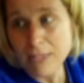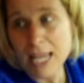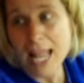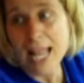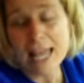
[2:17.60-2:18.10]

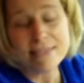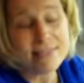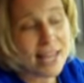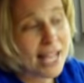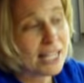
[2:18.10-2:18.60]
And
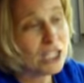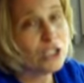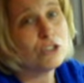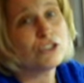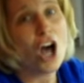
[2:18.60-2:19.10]
they
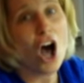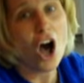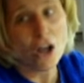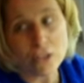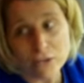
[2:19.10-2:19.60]
lose
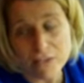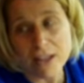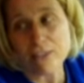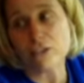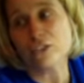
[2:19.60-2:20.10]
all their
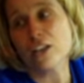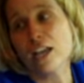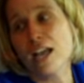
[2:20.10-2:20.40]
feathers